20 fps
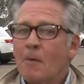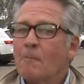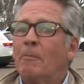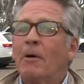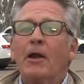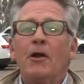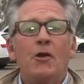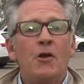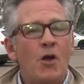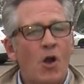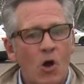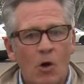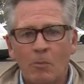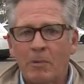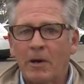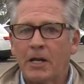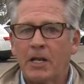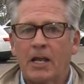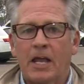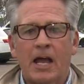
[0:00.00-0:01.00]
but
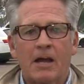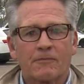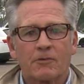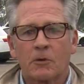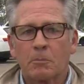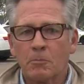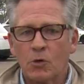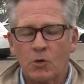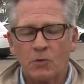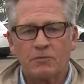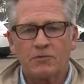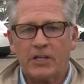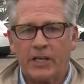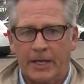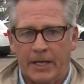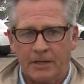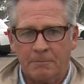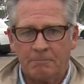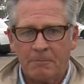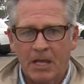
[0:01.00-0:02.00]
nobody ever moved
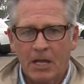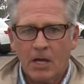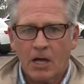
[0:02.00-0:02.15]
in.